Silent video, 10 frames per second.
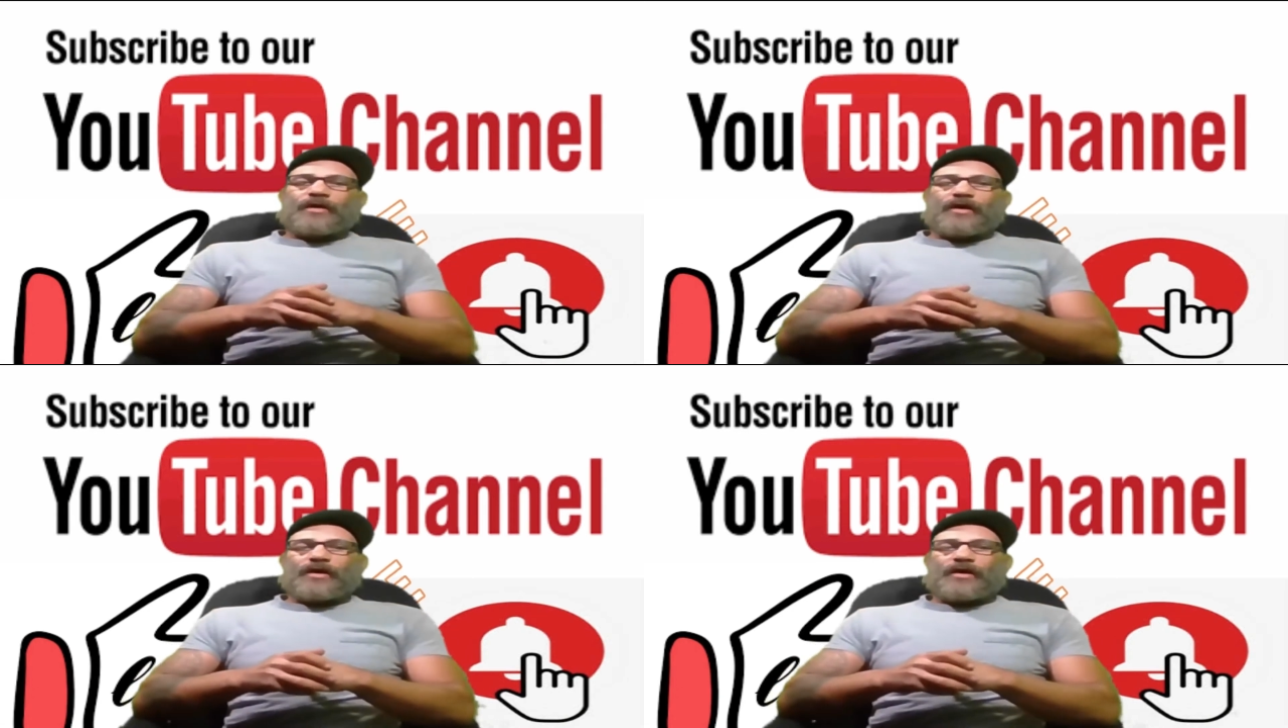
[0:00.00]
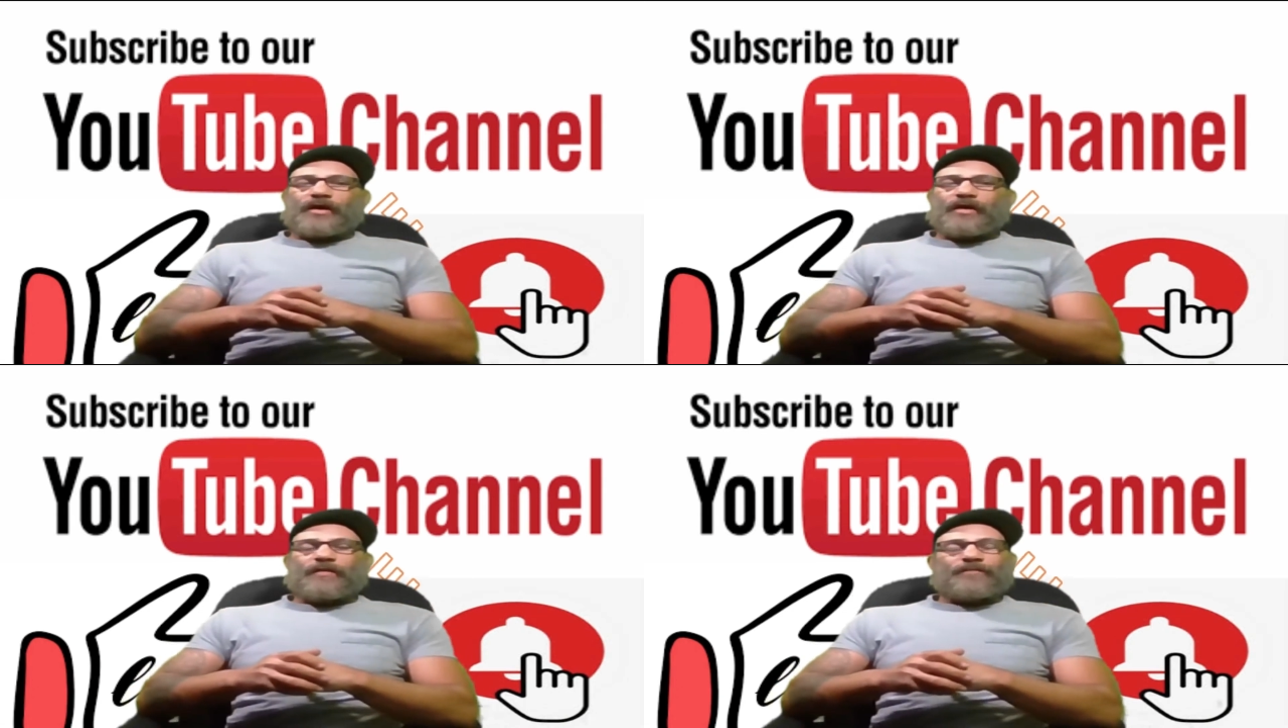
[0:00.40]

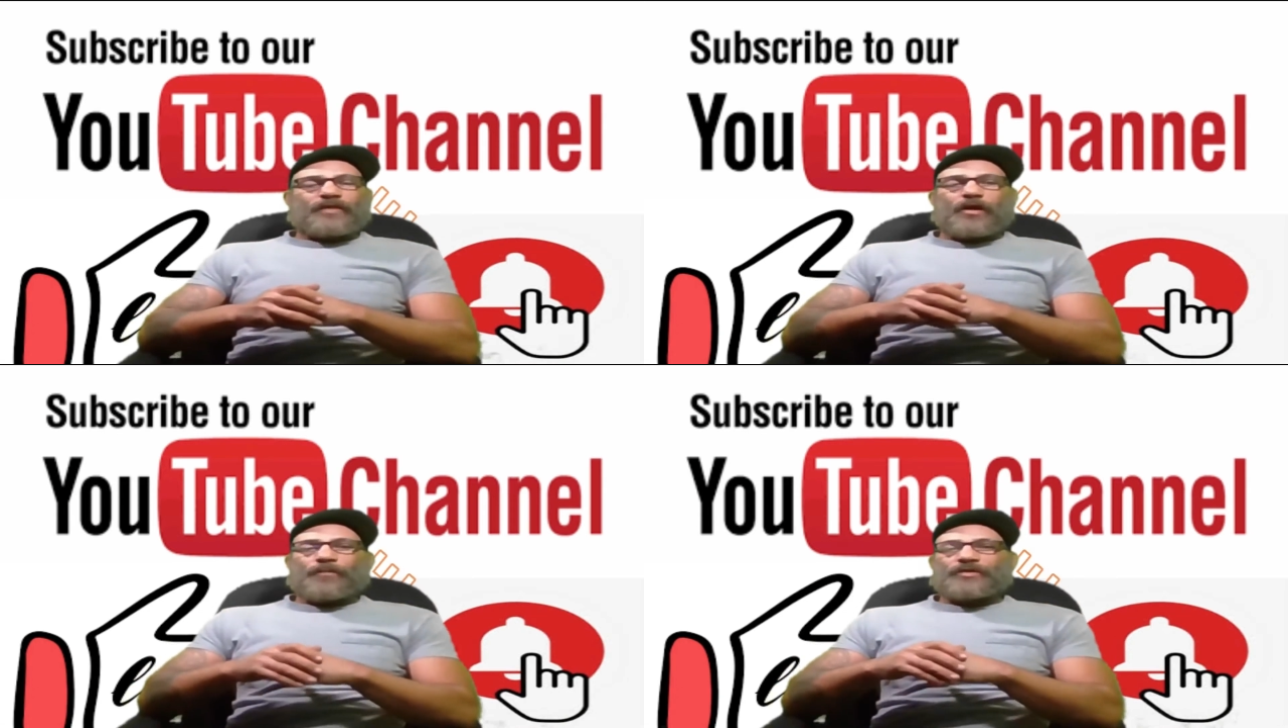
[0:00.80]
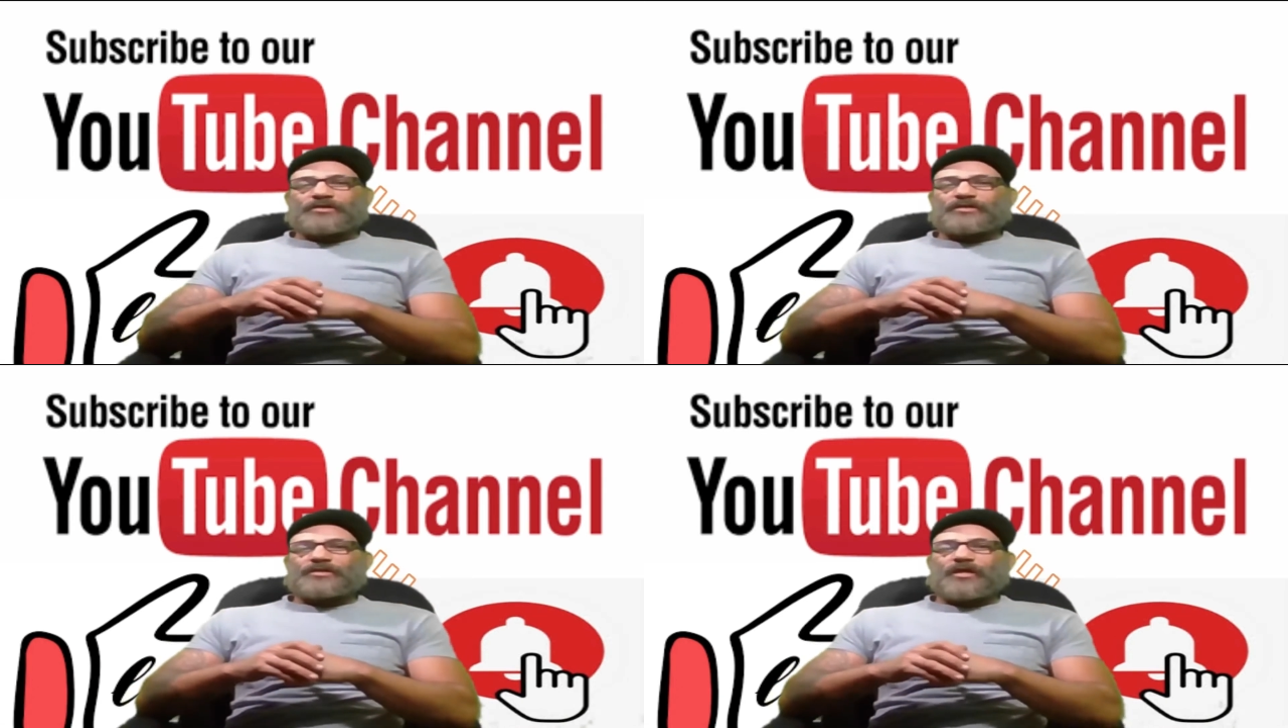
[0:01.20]
uh, help
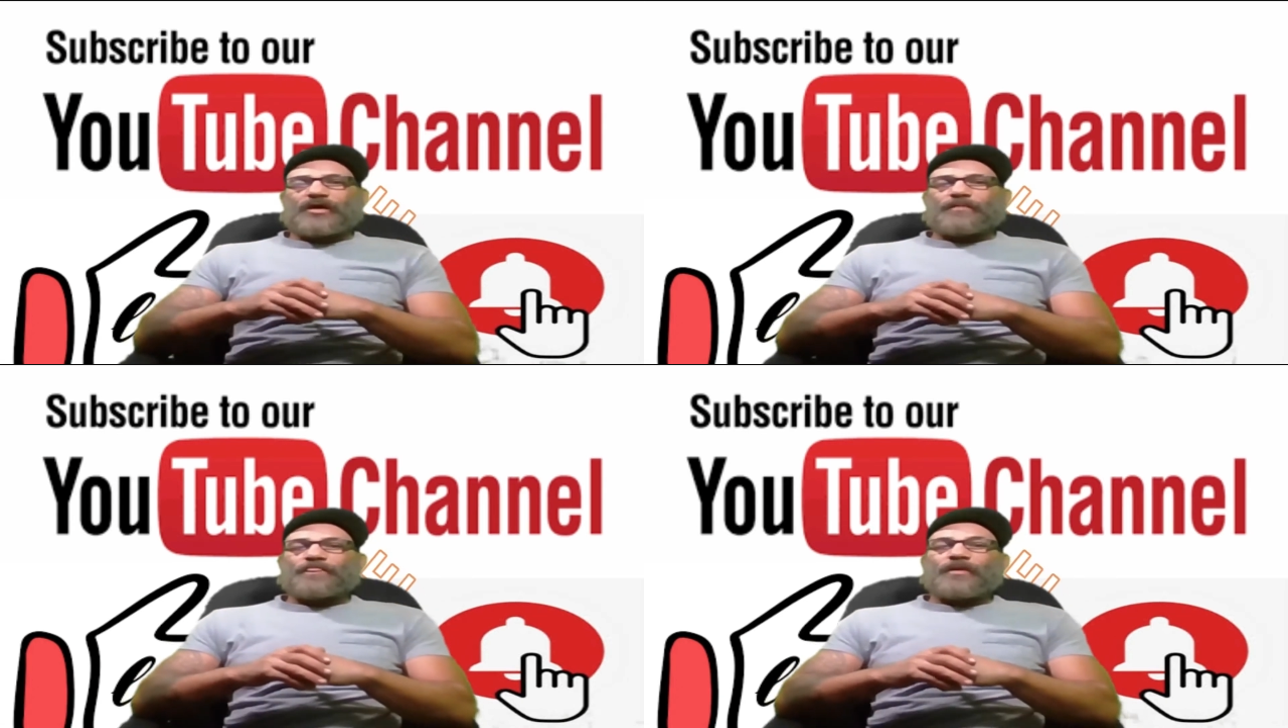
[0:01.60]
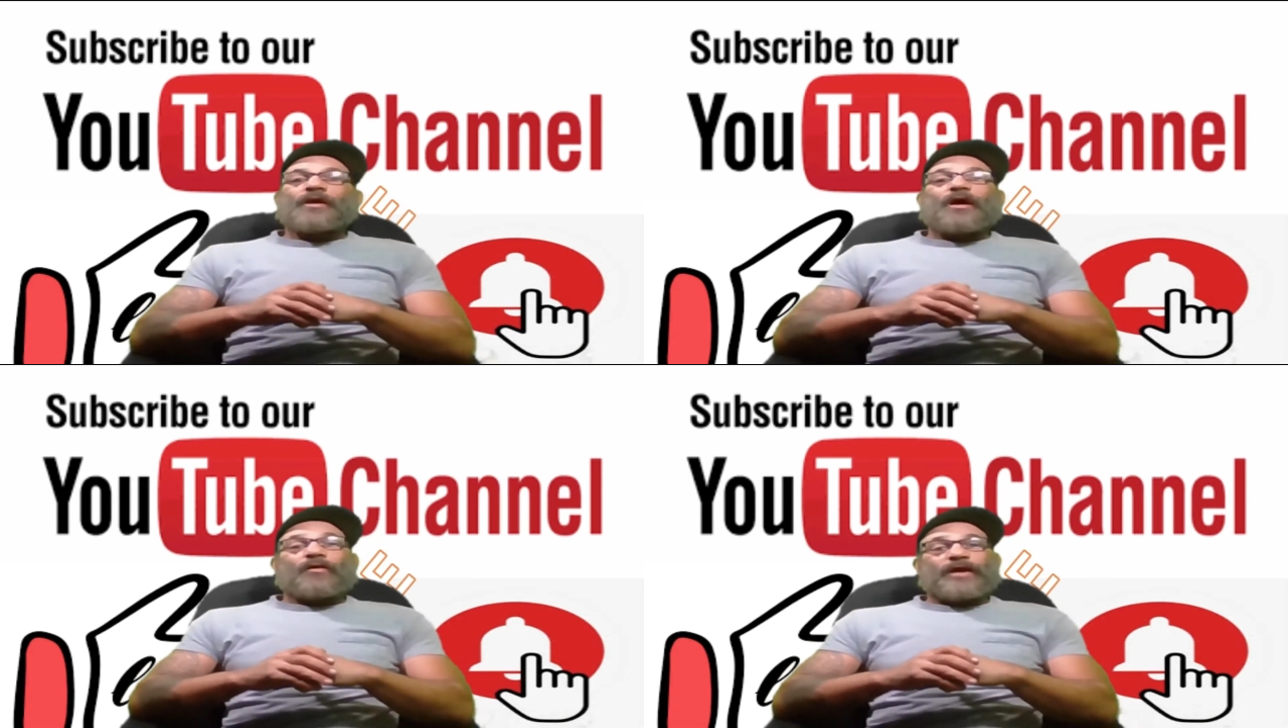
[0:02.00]
push us along.
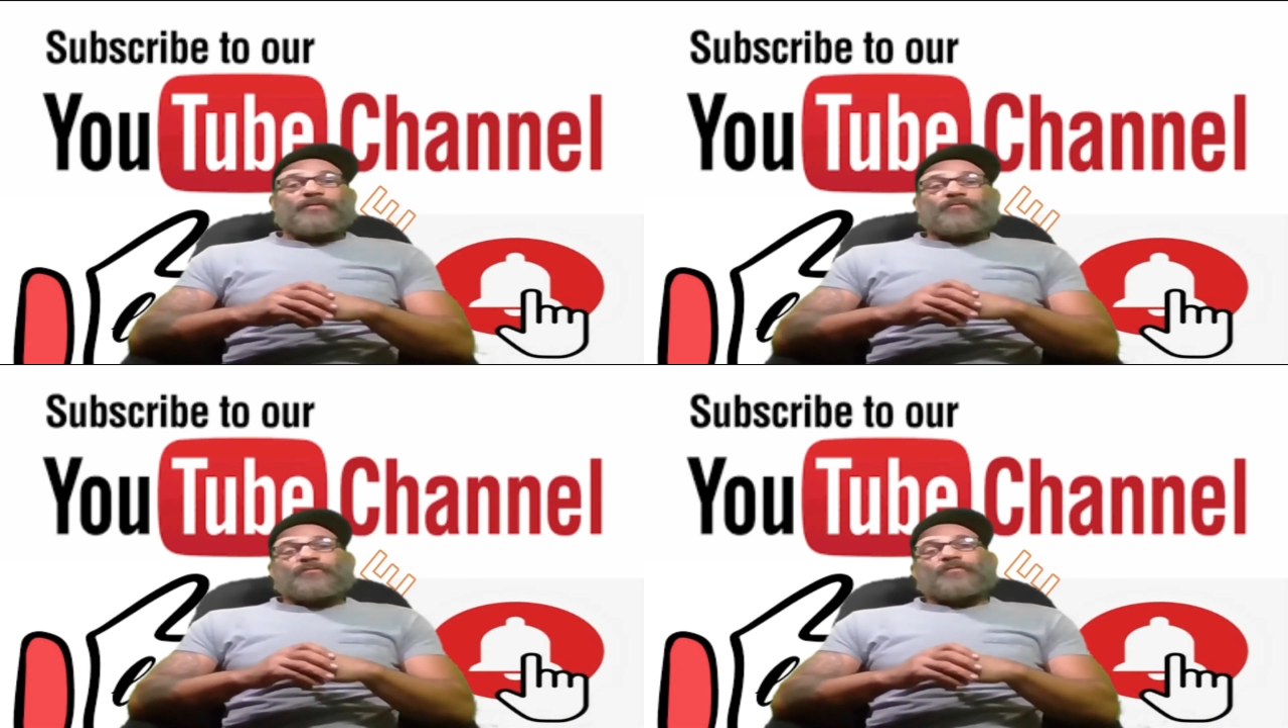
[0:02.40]
All right,